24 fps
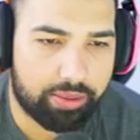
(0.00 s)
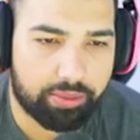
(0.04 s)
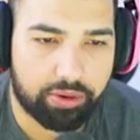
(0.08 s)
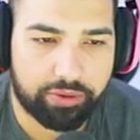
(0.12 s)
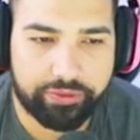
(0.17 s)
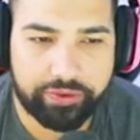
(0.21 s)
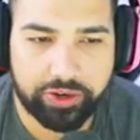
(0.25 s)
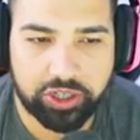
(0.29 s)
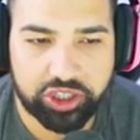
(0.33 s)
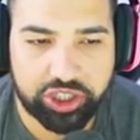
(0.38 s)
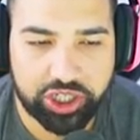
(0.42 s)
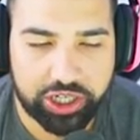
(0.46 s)
I'm
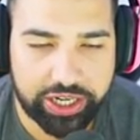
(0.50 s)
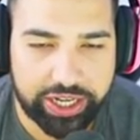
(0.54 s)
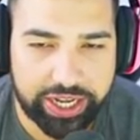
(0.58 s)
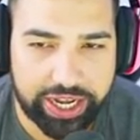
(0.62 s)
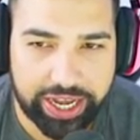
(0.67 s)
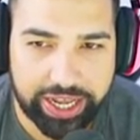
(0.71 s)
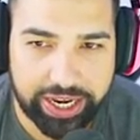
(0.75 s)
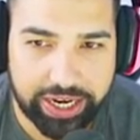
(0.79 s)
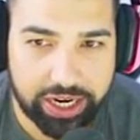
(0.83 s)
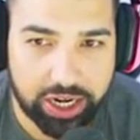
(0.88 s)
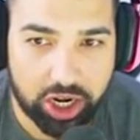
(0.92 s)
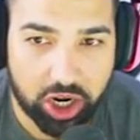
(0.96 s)

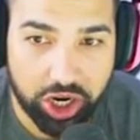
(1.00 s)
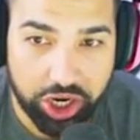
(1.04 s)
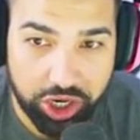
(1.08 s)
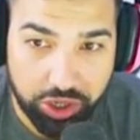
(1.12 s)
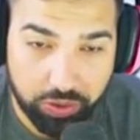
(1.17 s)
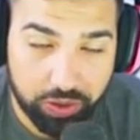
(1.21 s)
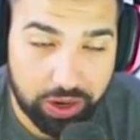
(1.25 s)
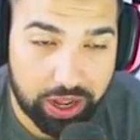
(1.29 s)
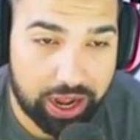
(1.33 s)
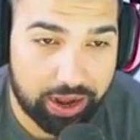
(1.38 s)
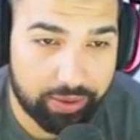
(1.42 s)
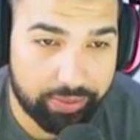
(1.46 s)
officially in a
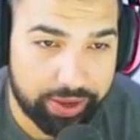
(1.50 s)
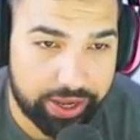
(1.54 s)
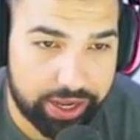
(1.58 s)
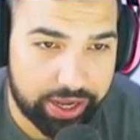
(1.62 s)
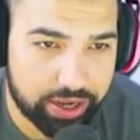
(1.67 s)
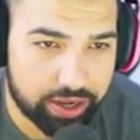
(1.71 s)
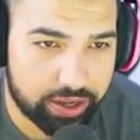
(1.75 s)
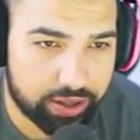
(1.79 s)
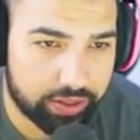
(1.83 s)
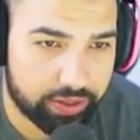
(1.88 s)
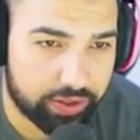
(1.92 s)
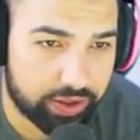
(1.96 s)
new
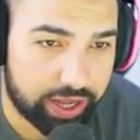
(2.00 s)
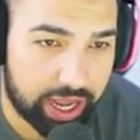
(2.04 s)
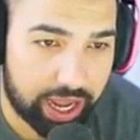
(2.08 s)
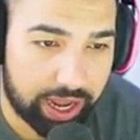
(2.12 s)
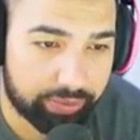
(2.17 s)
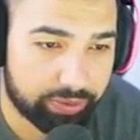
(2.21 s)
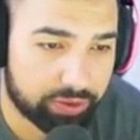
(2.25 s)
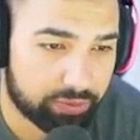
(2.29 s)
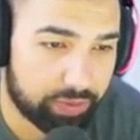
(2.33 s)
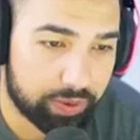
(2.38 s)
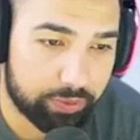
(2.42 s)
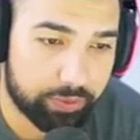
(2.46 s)
lobby. The
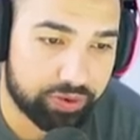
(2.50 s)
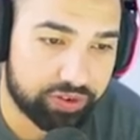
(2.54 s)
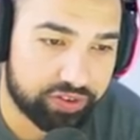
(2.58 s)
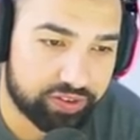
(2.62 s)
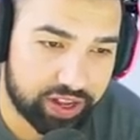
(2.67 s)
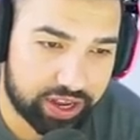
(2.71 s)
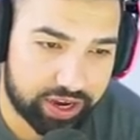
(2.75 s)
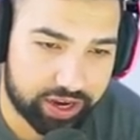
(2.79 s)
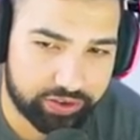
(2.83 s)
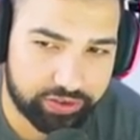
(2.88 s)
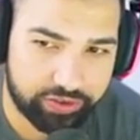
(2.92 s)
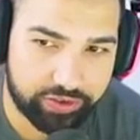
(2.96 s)
game's been
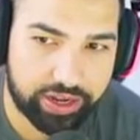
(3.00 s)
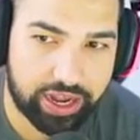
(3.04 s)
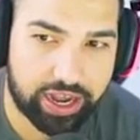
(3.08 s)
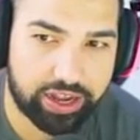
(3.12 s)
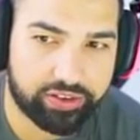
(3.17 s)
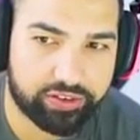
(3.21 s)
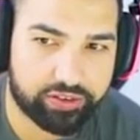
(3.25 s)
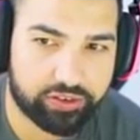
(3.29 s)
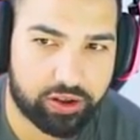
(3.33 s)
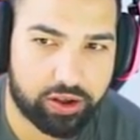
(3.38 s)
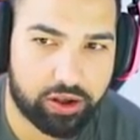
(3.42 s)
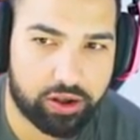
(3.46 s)
reset as you
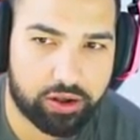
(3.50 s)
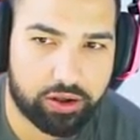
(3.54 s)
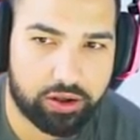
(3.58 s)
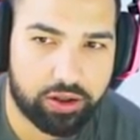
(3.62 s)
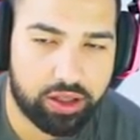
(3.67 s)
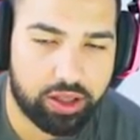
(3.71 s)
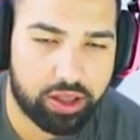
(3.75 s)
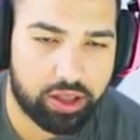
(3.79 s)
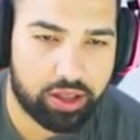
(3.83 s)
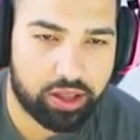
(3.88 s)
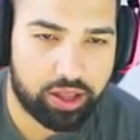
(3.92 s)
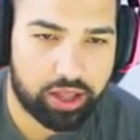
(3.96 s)
guys
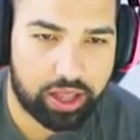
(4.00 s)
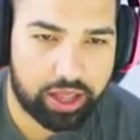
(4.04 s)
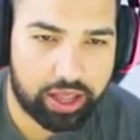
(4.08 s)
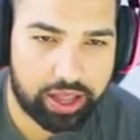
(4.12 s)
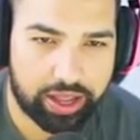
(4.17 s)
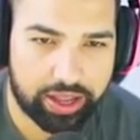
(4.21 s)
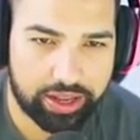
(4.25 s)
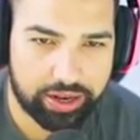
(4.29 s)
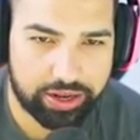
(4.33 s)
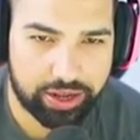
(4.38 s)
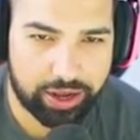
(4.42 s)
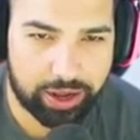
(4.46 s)
saw
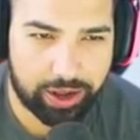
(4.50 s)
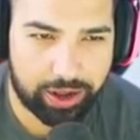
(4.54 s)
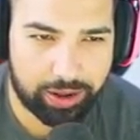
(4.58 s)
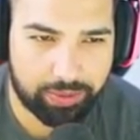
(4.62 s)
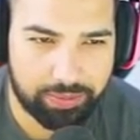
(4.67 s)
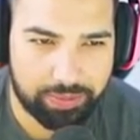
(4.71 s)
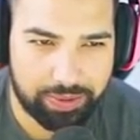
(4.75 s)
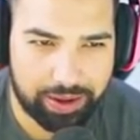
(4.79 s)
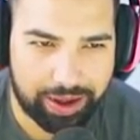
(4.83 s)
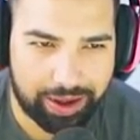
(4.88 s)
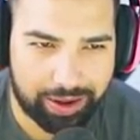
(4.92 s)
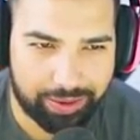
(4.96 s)
and
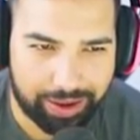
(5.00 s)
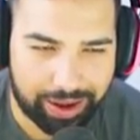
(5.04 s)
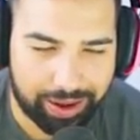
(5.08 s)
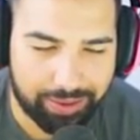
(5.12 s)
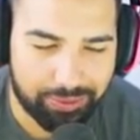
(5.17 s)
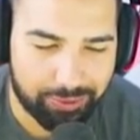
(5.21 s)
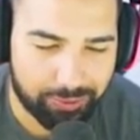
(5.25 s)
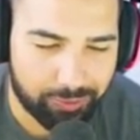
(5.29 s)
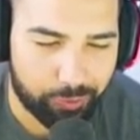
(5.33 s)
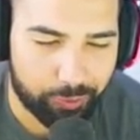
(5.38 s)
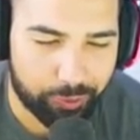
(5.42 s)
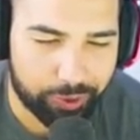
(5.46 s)
uh, I
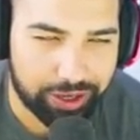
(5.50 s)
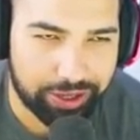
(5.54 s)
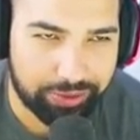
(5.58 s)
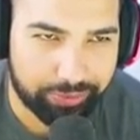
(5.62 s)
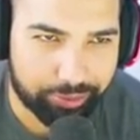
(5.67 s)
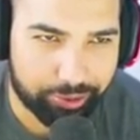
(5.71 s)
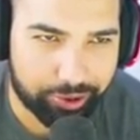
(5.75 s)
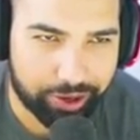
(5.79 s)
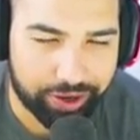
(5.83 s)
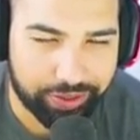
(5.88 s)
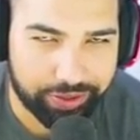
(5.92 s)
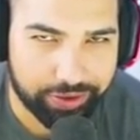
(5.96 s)
I'm
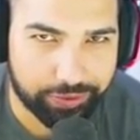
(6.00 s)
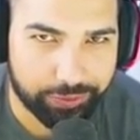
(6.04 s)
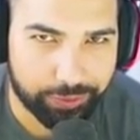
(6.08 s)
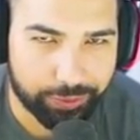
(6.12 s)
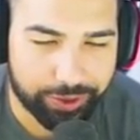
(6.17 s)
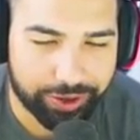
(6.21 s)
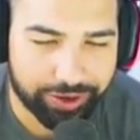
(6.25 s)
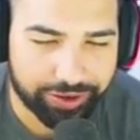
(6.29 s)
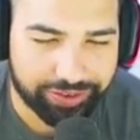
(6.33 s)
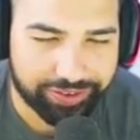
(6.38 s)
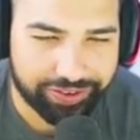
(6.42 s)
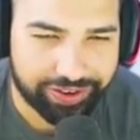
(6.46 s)
really praying
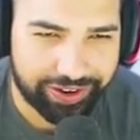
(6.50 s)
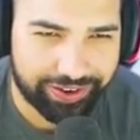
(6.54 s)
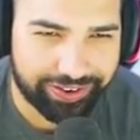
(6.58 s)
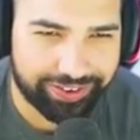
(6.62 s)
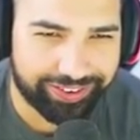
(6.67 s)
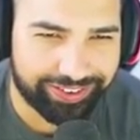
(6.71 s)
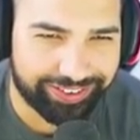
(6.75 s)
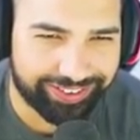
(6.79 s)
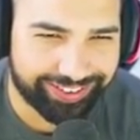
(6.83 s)
this works.